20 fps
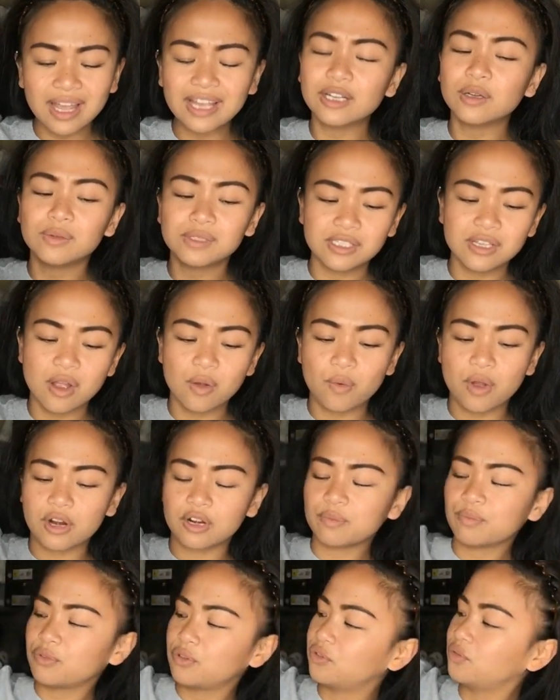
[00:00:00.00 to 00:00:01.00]
I know it's not
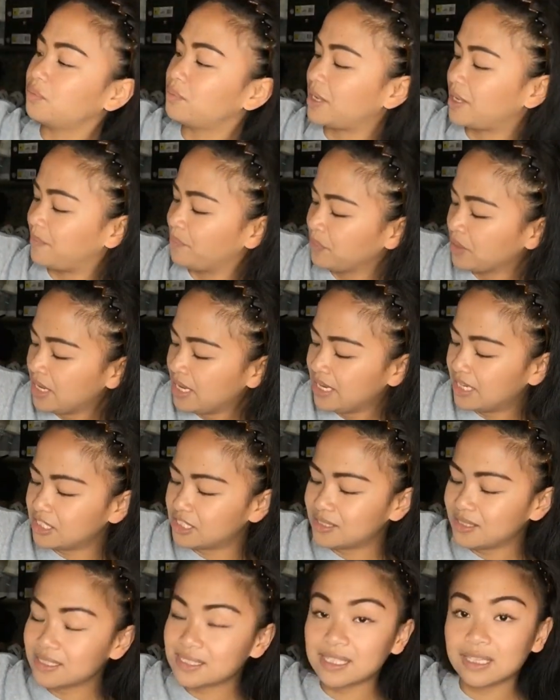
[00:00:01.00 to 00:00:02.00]
waterproof, but
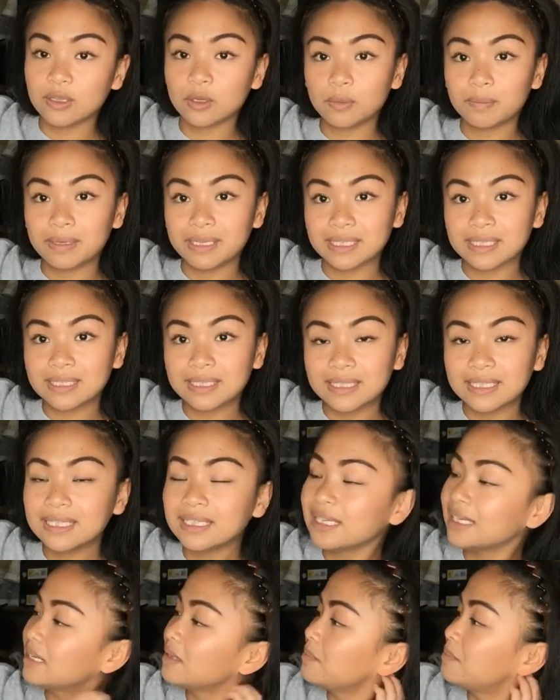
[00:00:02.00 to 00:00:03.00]
it just needs a little bit of
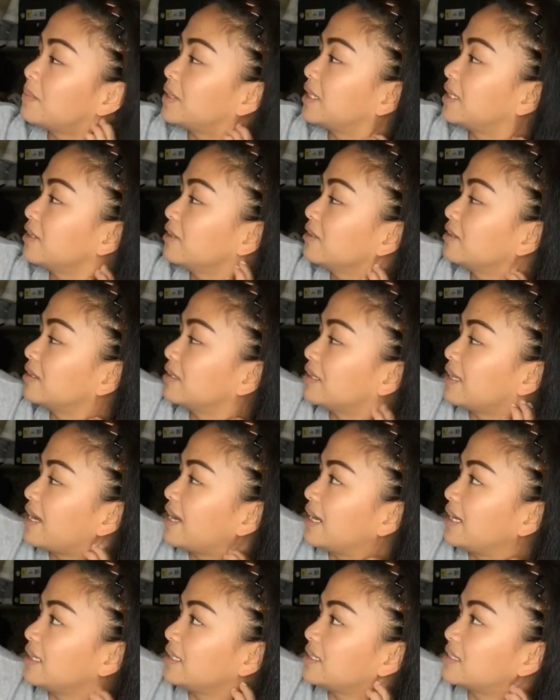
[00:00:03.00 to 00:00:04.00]
cleaning. But other than
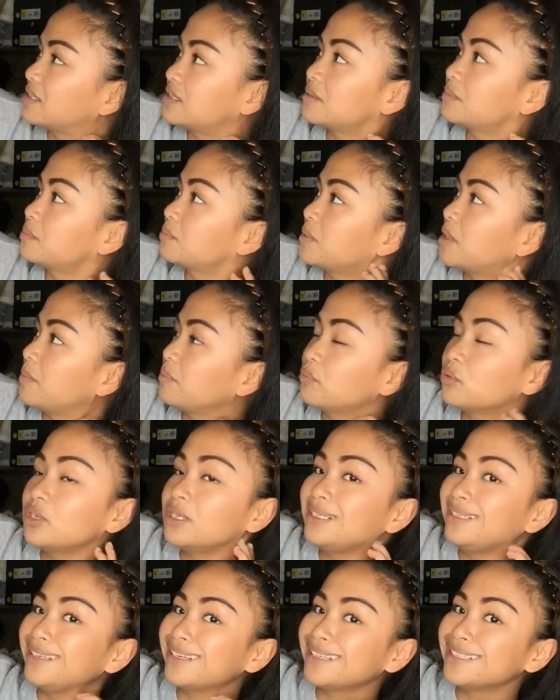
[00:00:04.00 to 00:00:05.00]
that, it's a
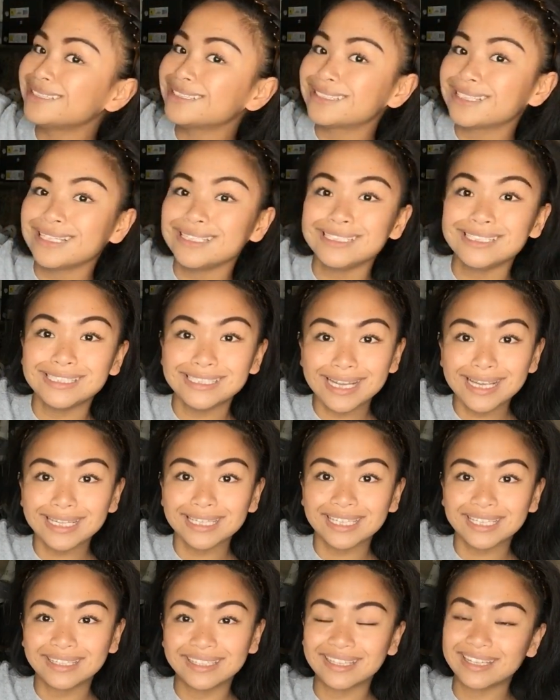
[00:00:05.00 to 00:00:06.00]
pretty nice size
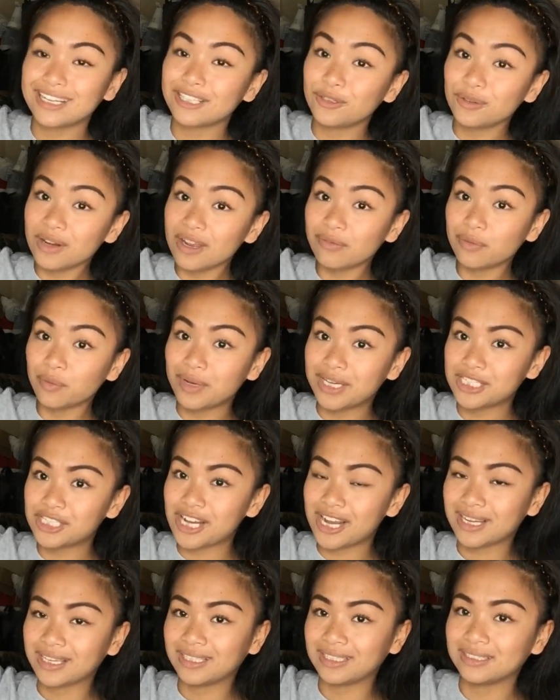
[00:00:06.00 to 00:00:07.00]
jacket, and I don't have a white
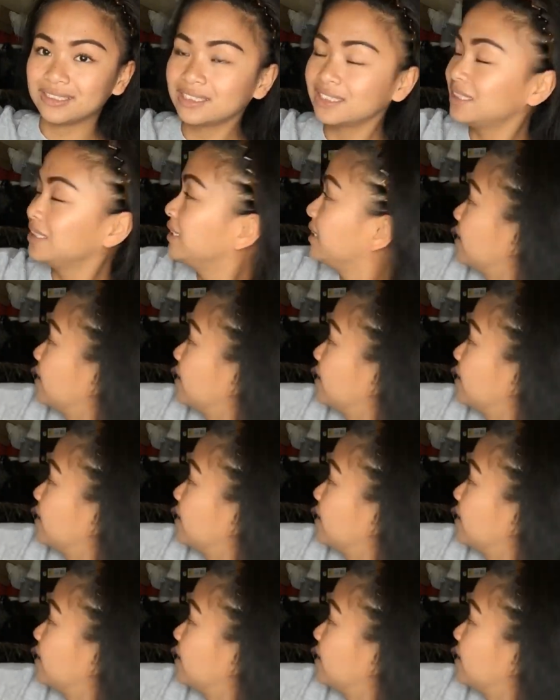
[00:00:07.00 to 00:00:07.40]
jacket,